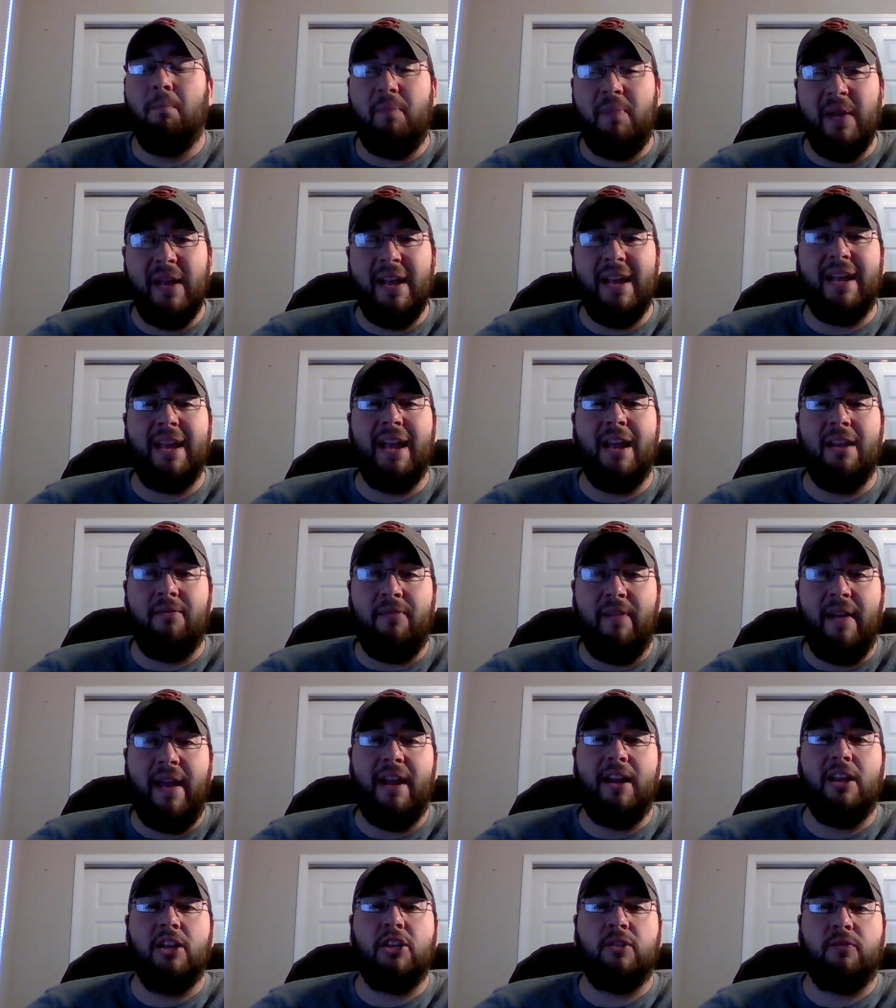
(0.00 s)
Big
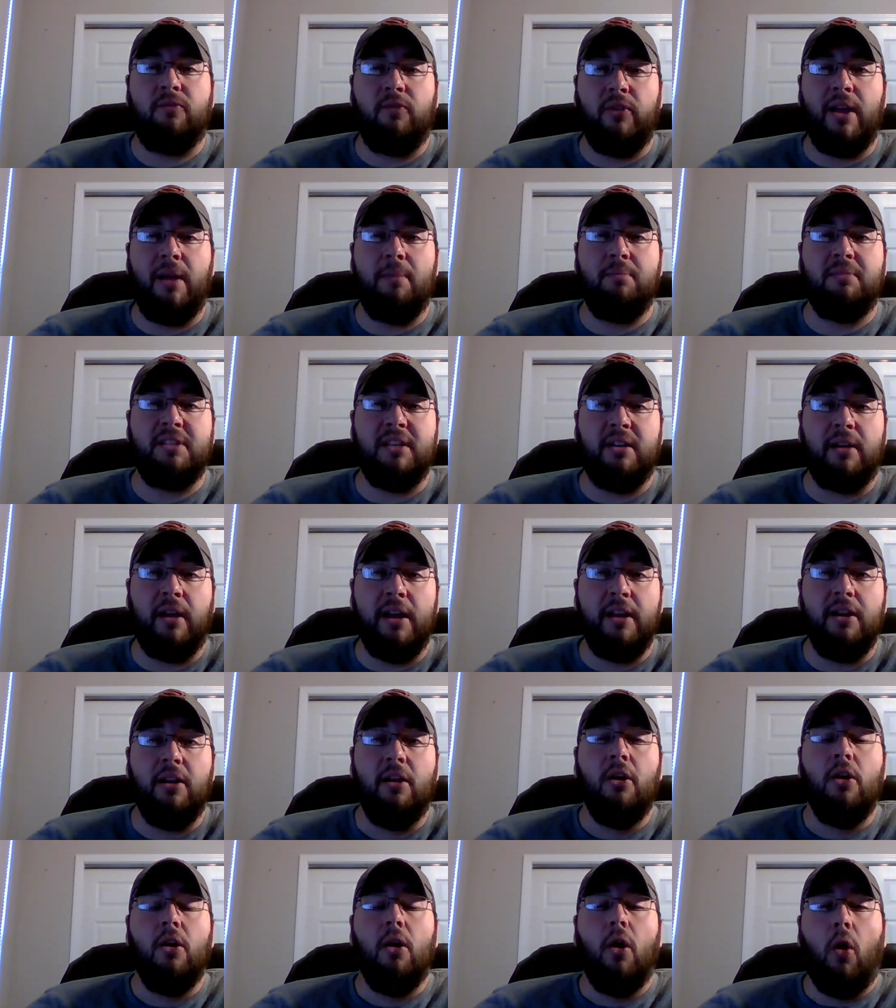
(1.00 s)
advantage for them
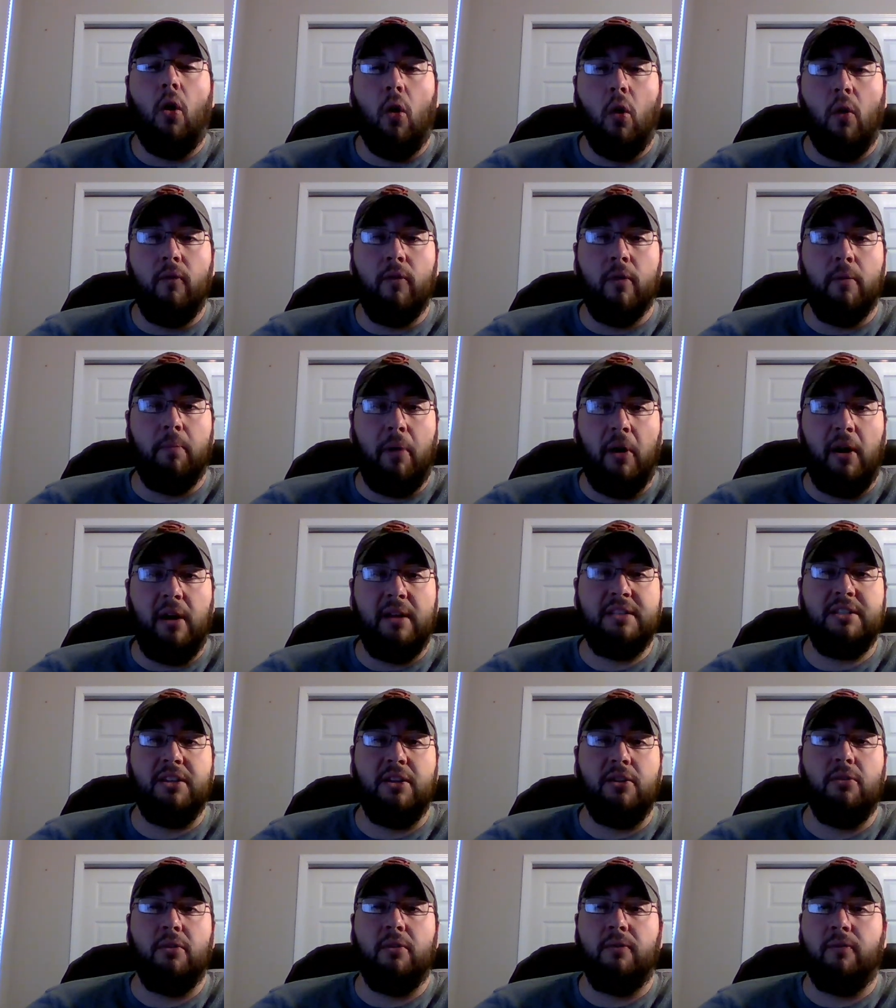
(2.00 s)
tonight over
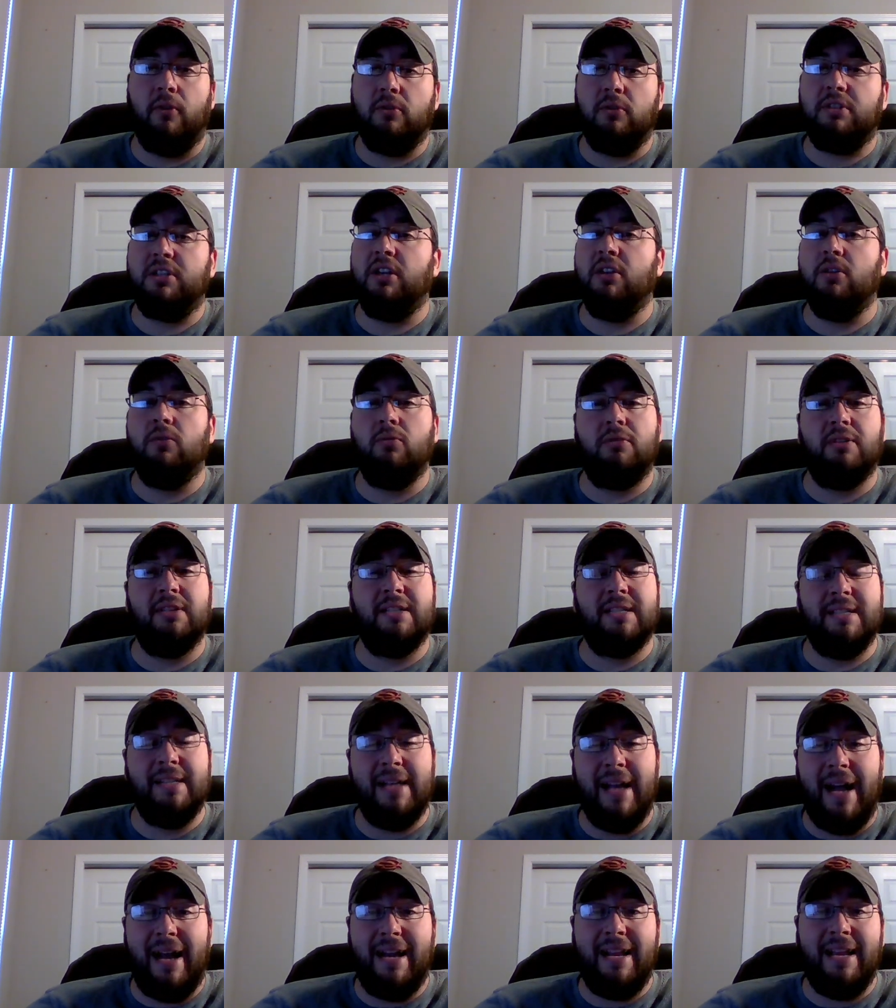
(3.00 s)
Boston University, who does
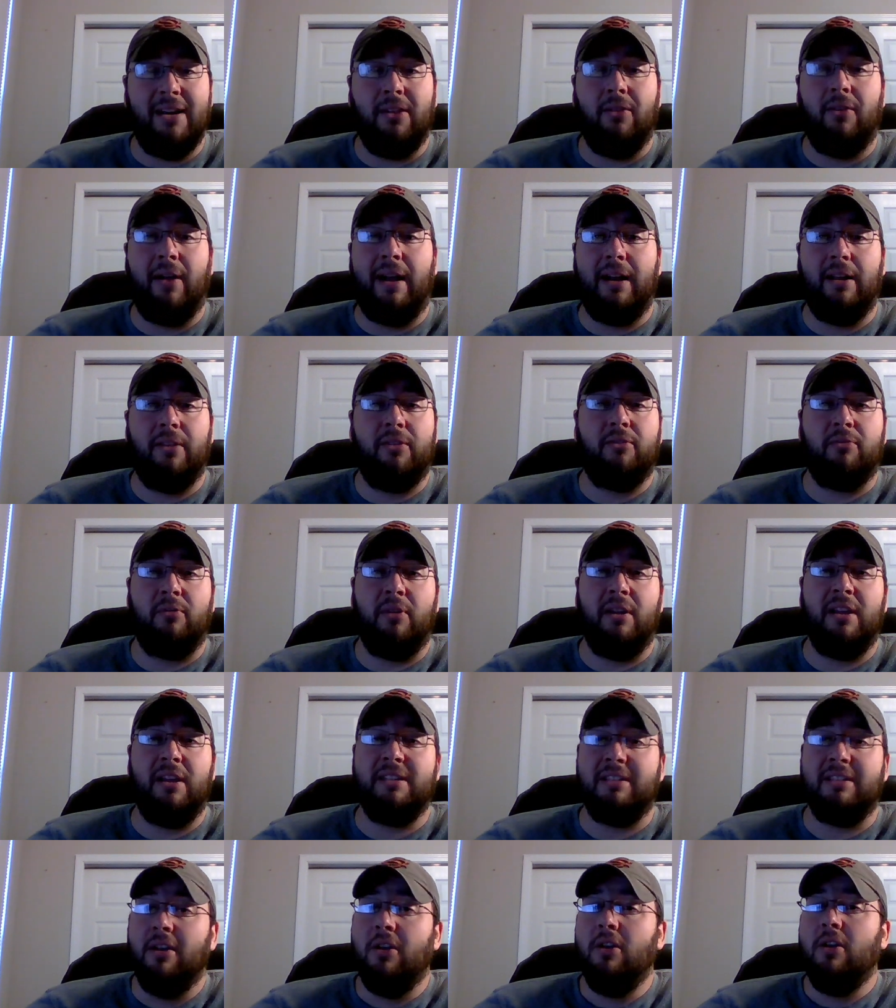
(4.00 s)
not hit a lot of
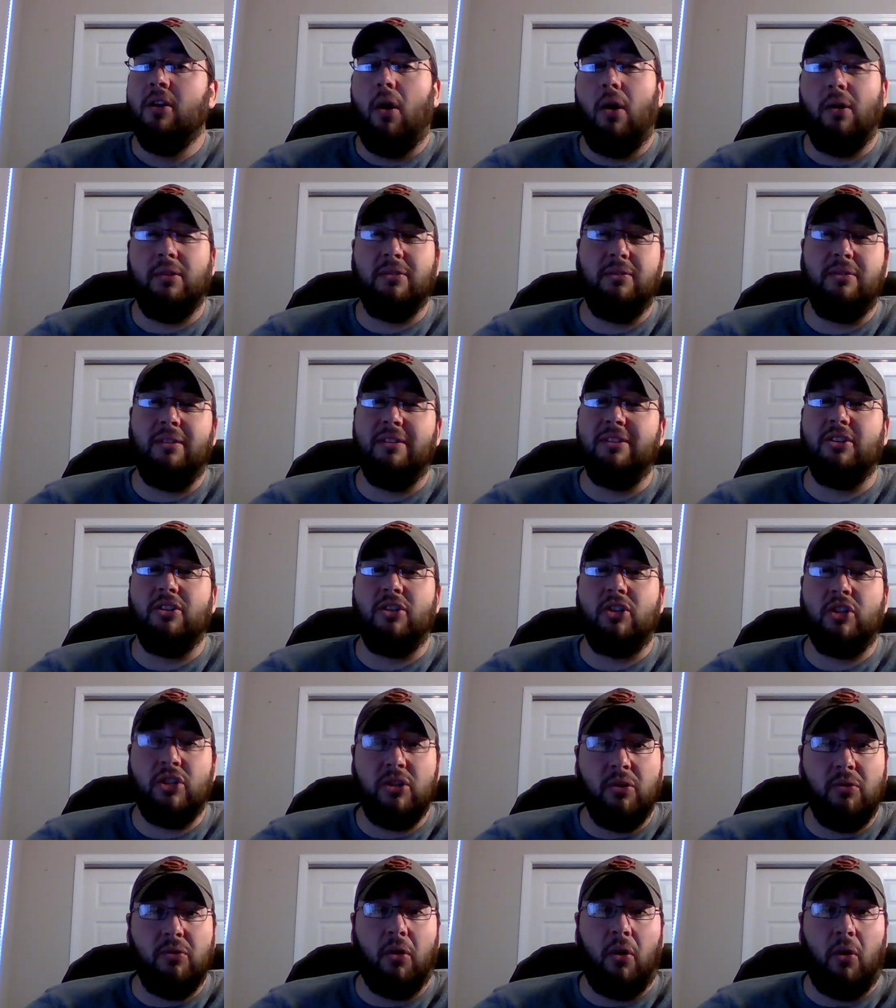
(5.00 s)
threes, also doesn't
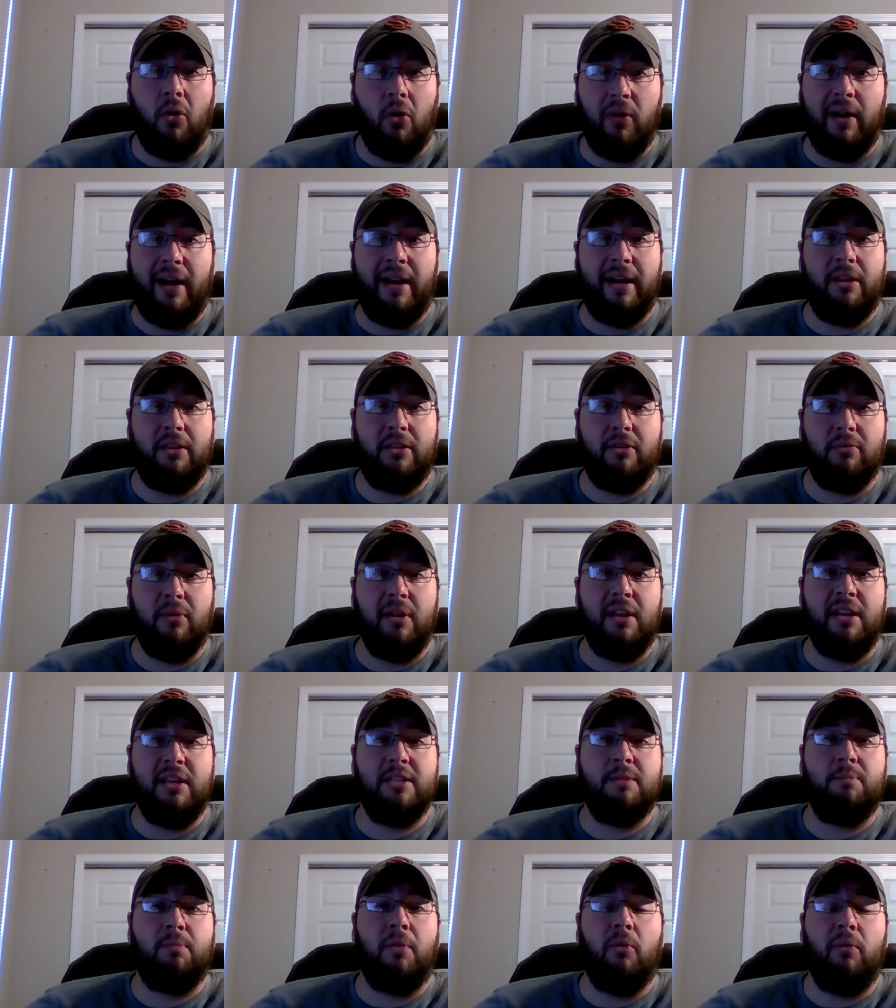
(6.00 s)
shoot a whole lot of
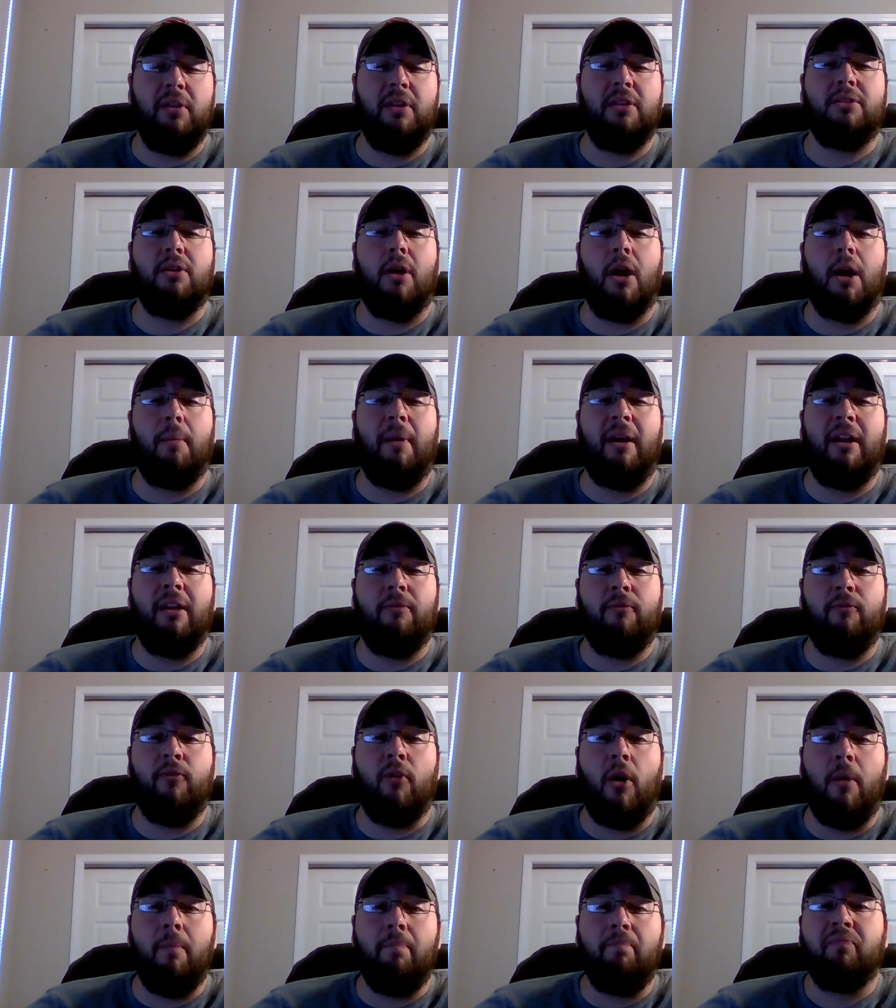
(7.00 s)
threes. But when you talk about it
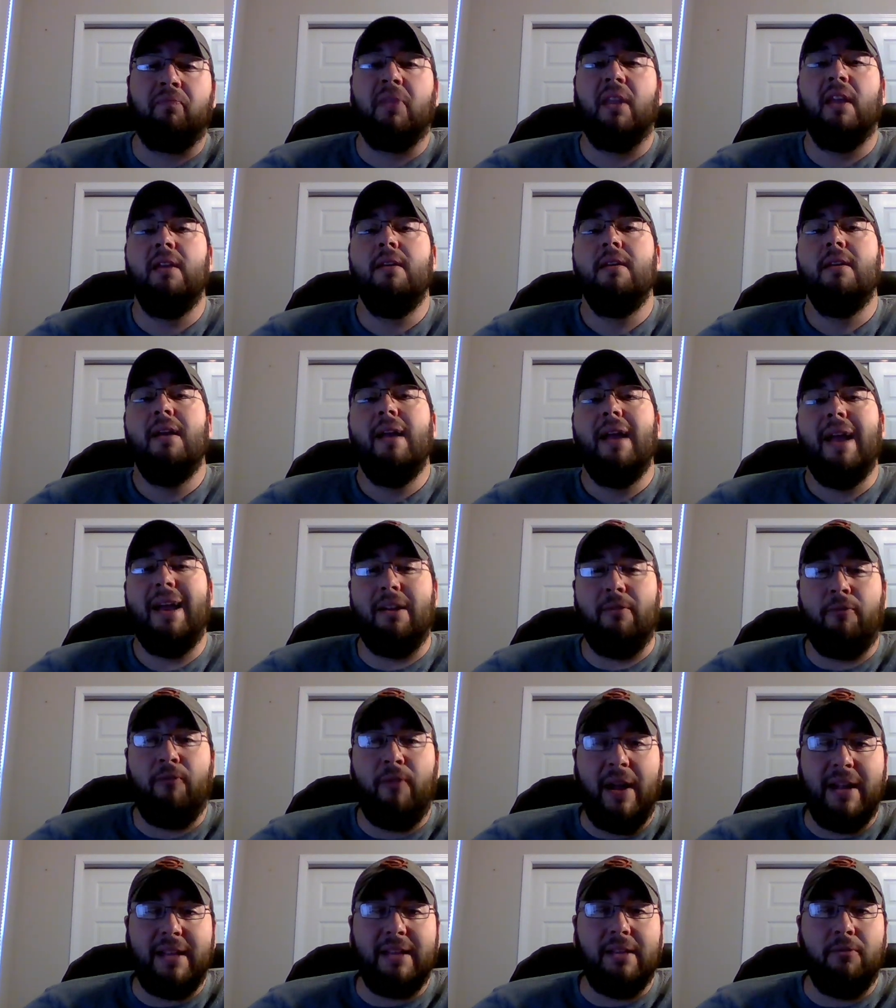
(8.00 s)
from an
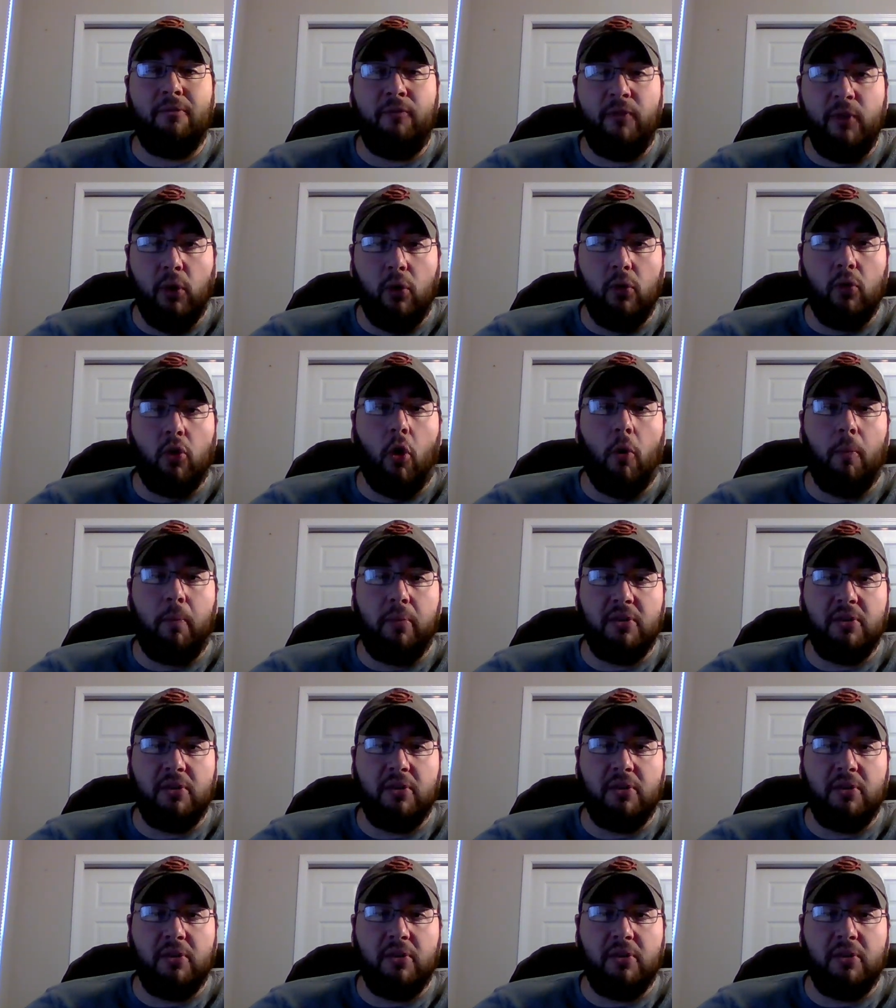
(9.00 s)
effective field goal